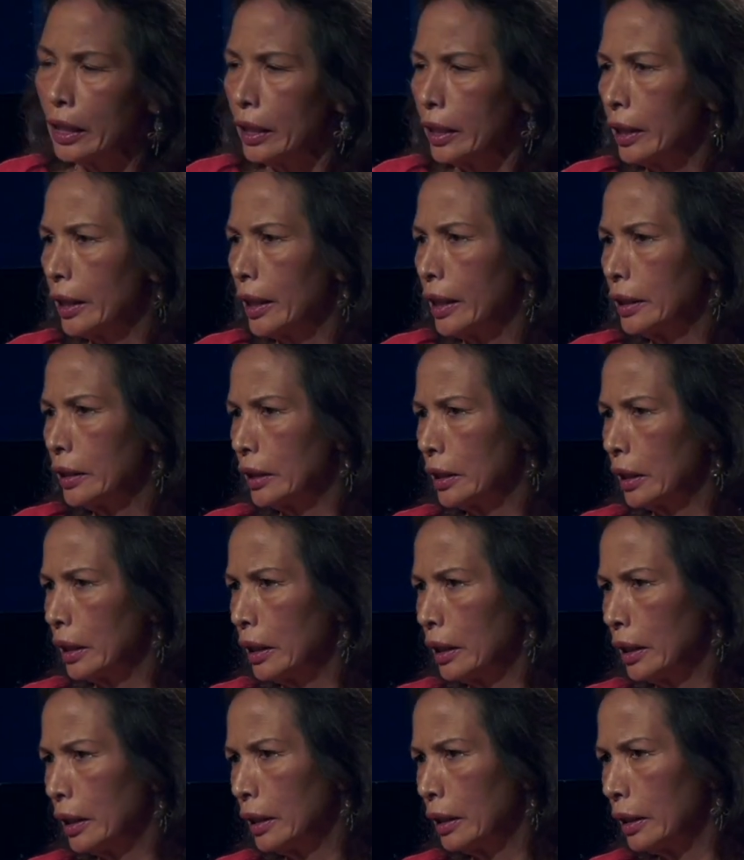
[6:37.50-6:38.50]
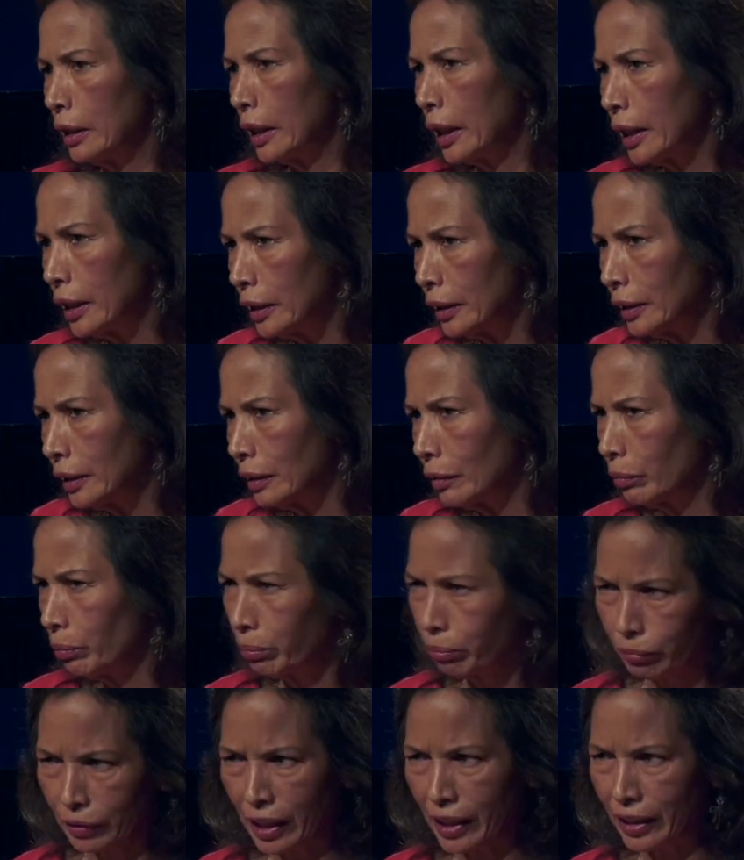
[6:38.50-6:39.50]
that is
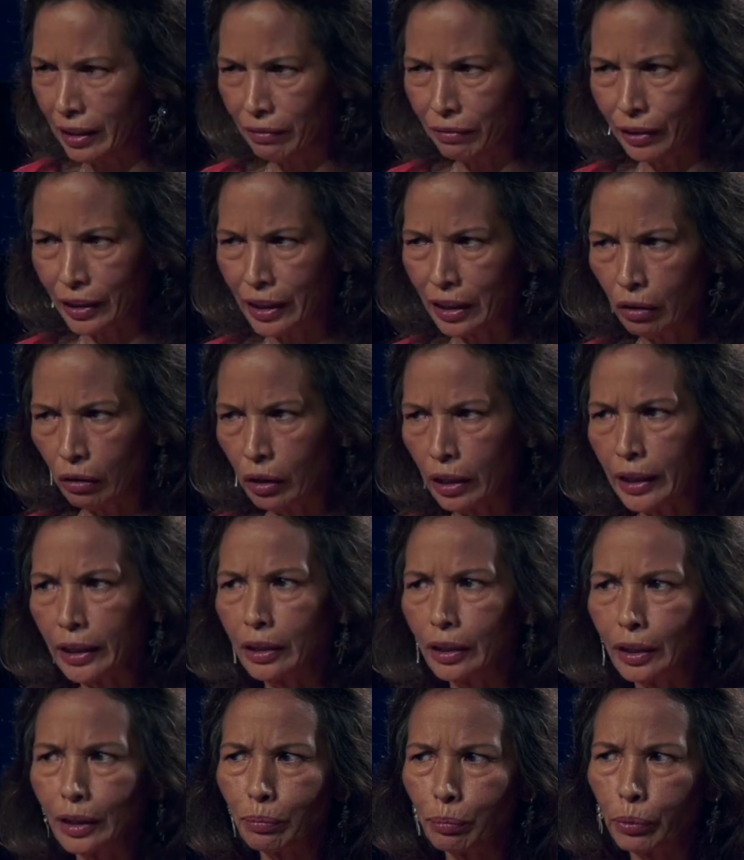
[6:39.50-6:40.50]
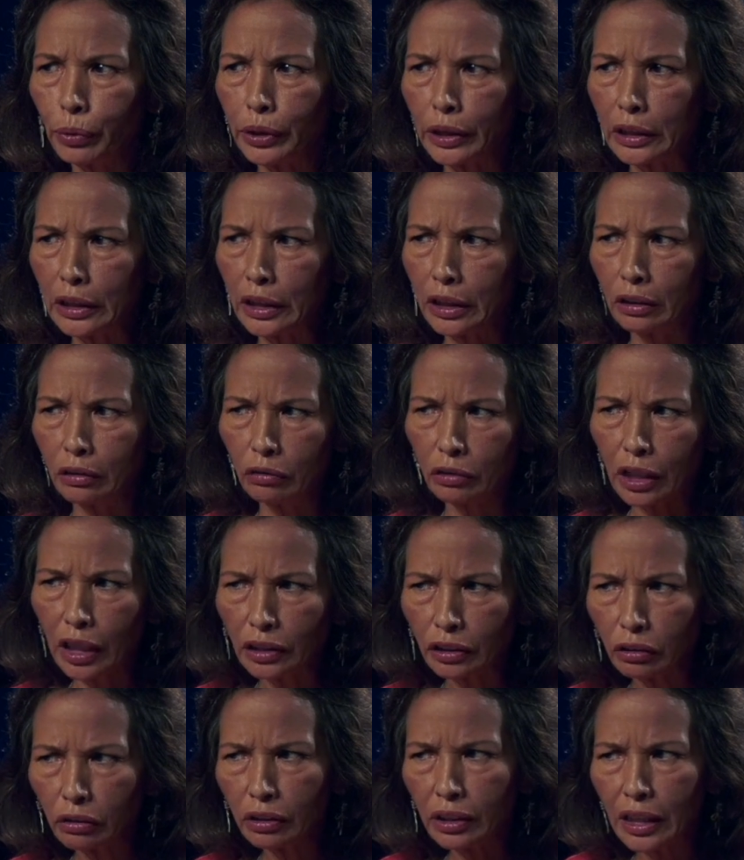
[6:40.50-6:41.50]
kind of legal at this point. Can you
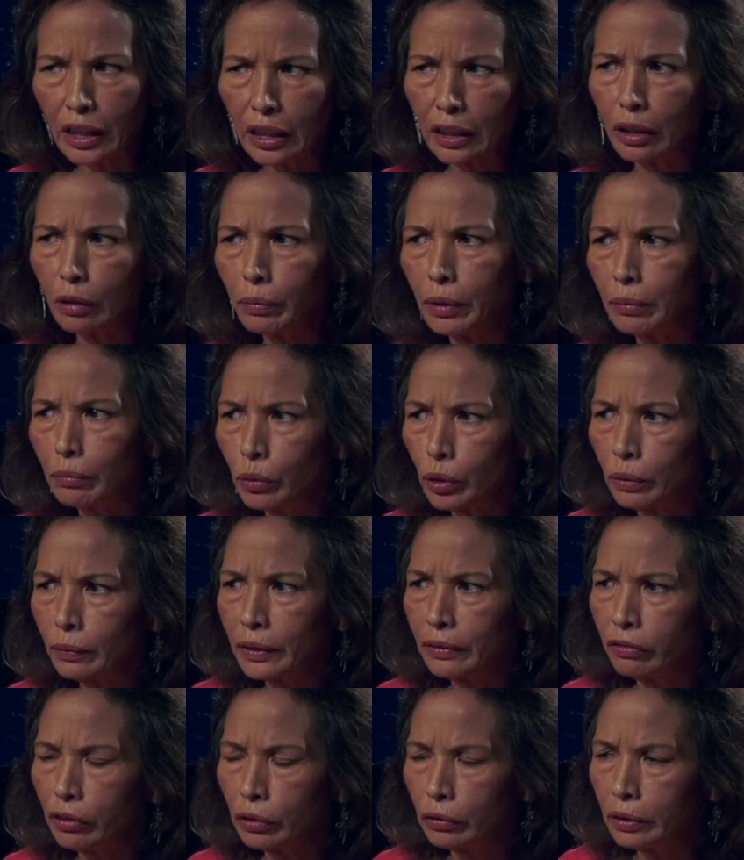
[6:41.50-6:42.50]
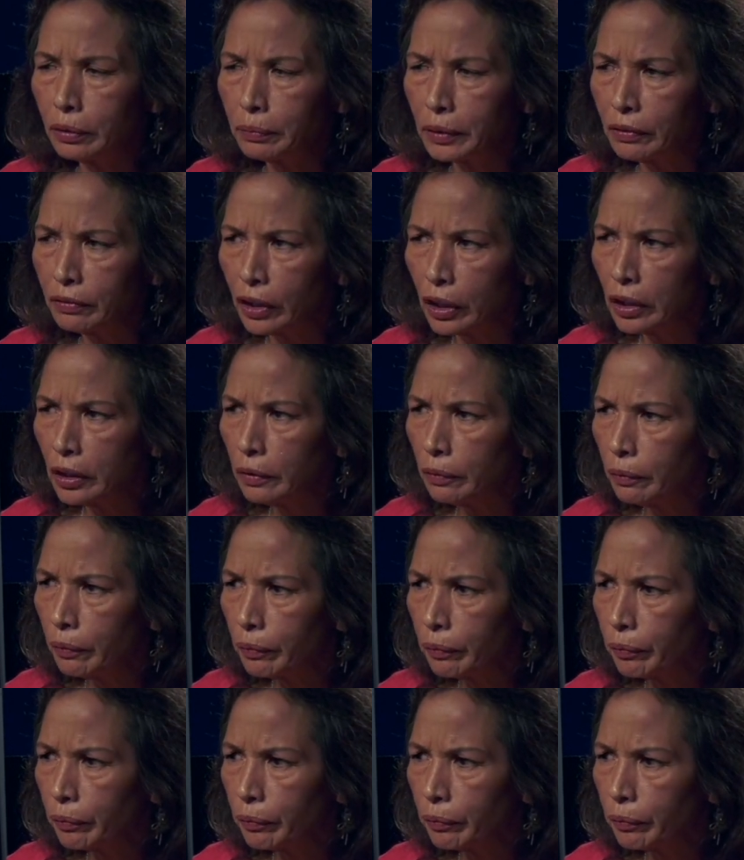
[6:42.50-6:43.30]
touch on that a little bit more before we move on?